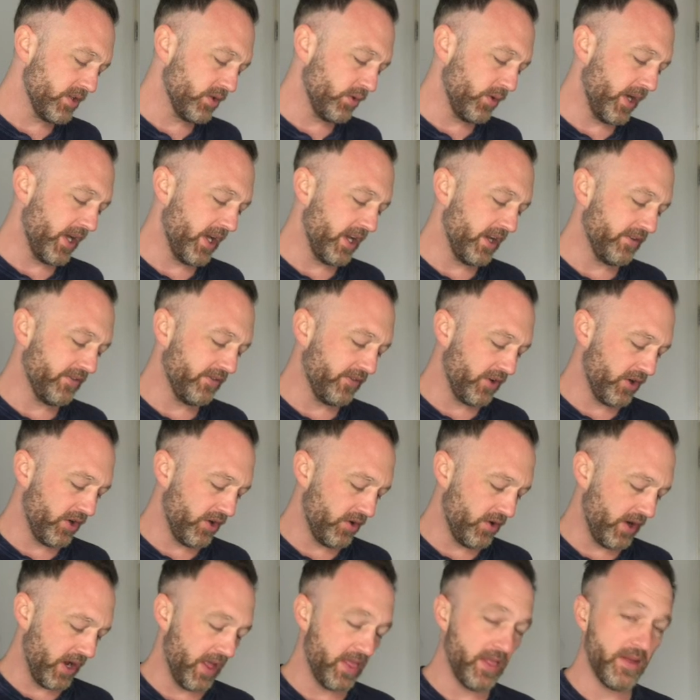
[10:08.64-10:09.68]
all heated
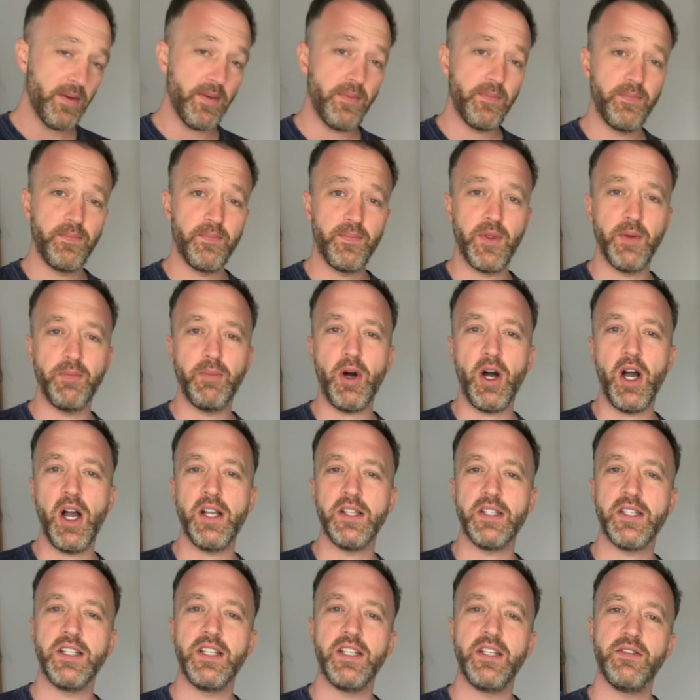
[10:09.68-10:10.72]
through, and the pie
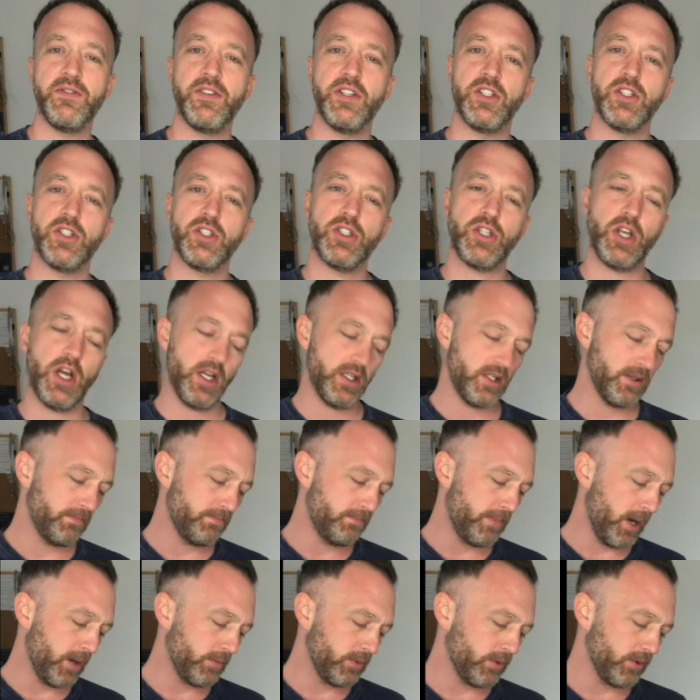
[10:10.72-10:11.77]
underneath is starting to
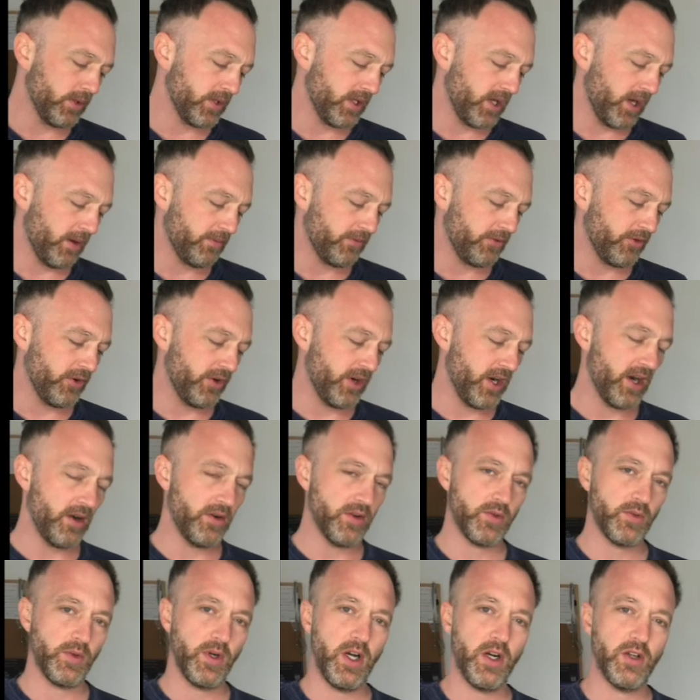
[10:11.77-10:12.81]
bubble and come through there
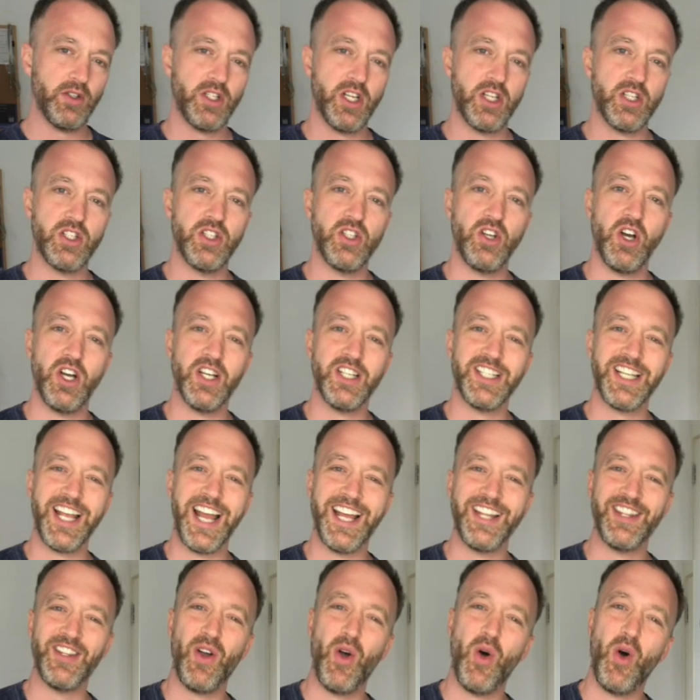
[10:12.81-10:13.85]
as well. So it's nice
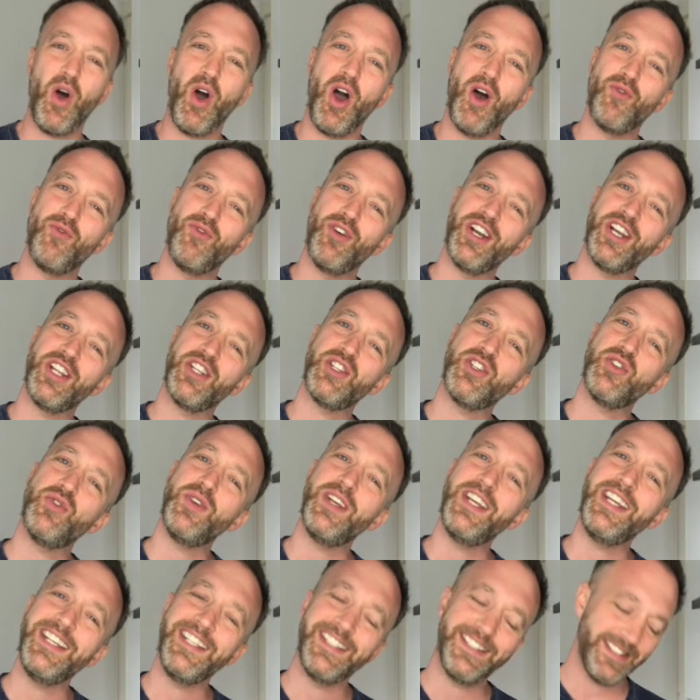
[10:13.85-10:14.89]
and hot and ready to
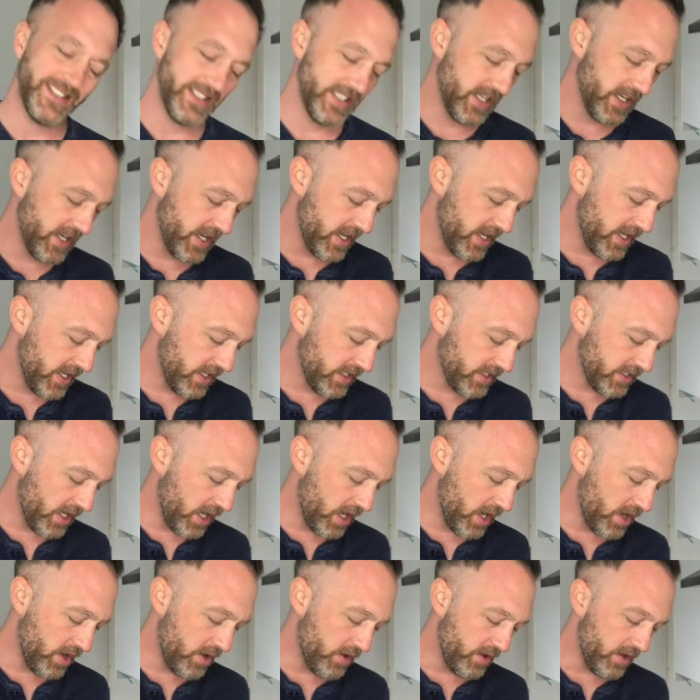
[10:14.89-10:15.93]
eat.
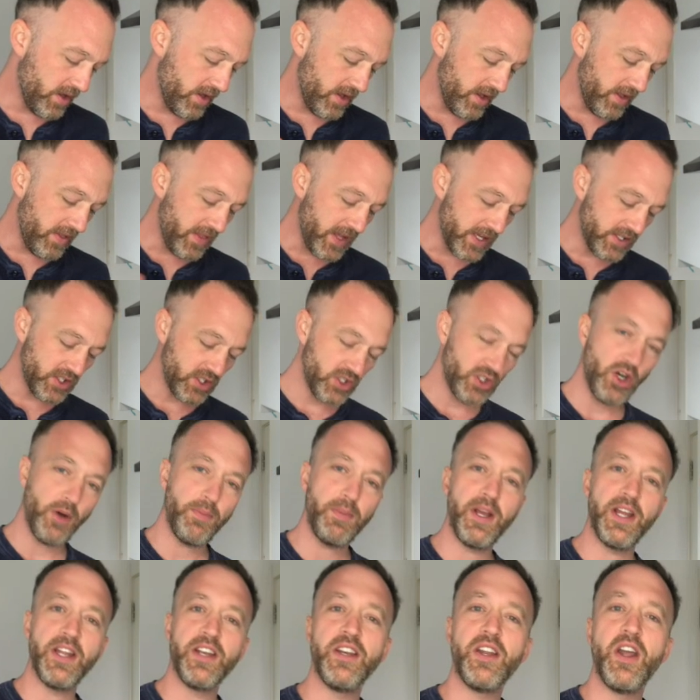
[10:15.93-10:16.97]
So that's the
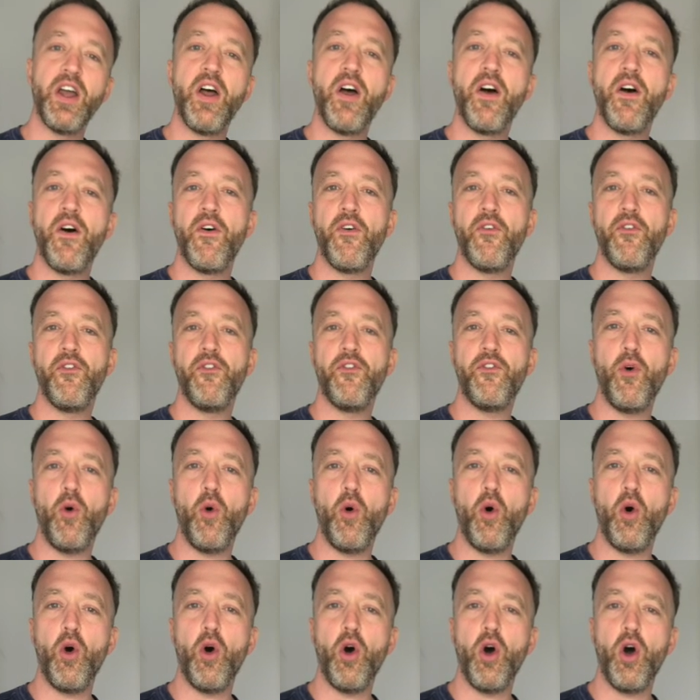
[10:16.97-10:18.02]
topping
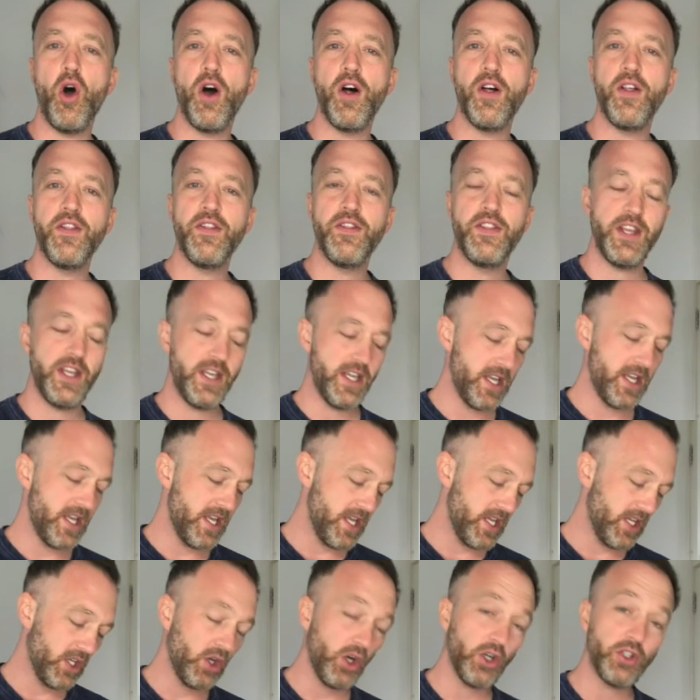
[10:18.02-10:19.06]
for the
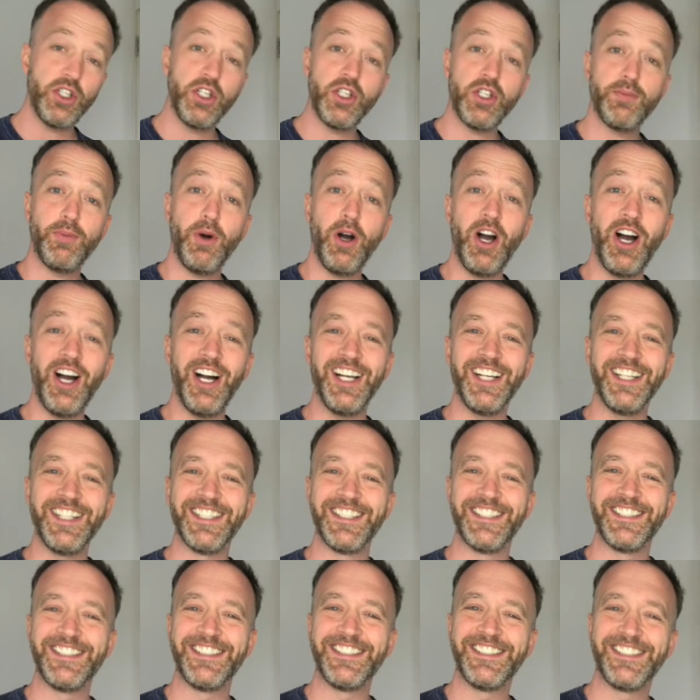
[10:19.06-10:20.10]
cottage pie.
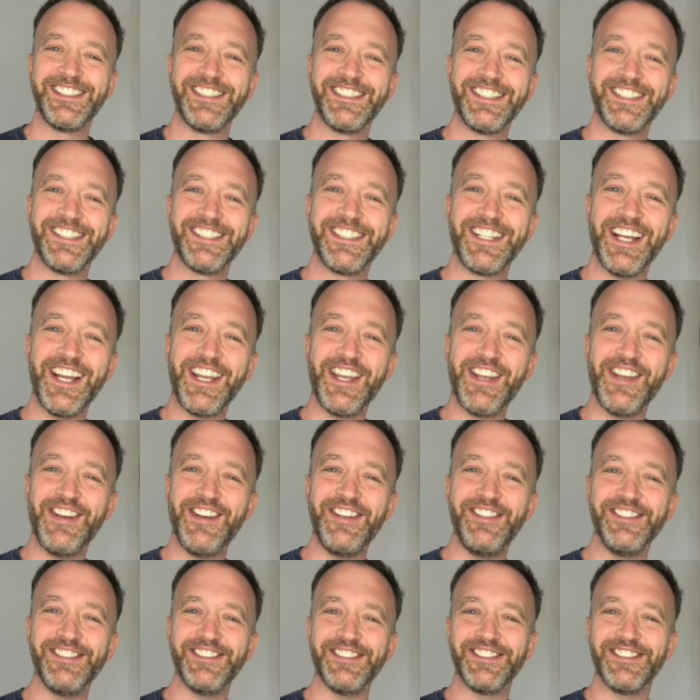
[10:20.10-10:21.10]
Thank you.